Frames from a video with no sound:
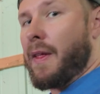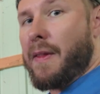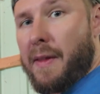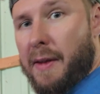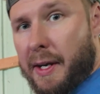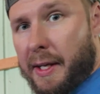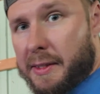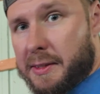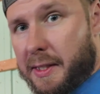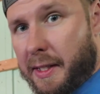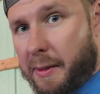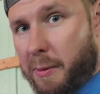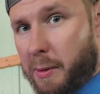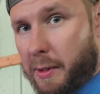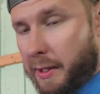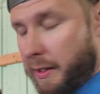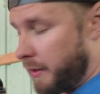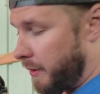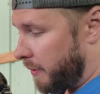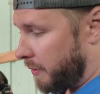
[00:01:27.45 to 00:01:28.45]
Then the next thing
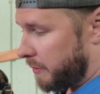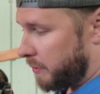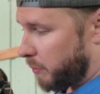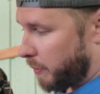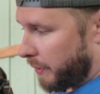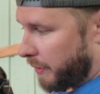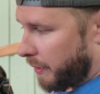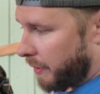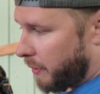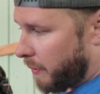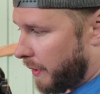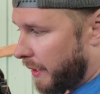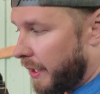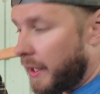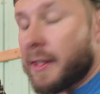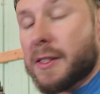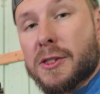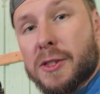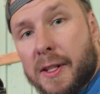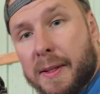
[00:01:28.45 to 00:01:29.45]
we're gonna do is we're gonna go
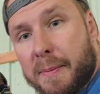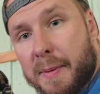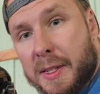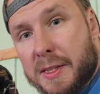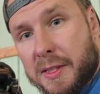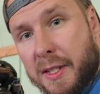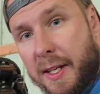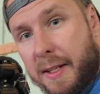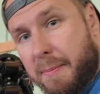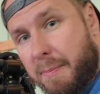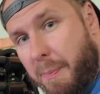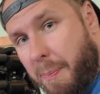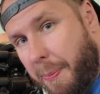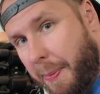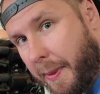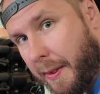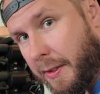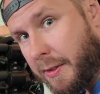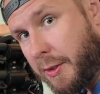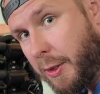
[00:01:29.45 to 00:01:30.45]
ahead and trim this up
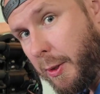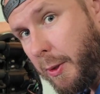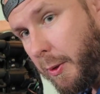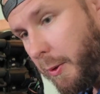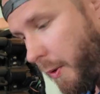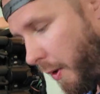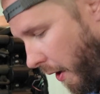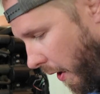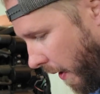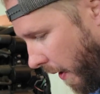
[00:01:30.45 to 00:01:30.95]
to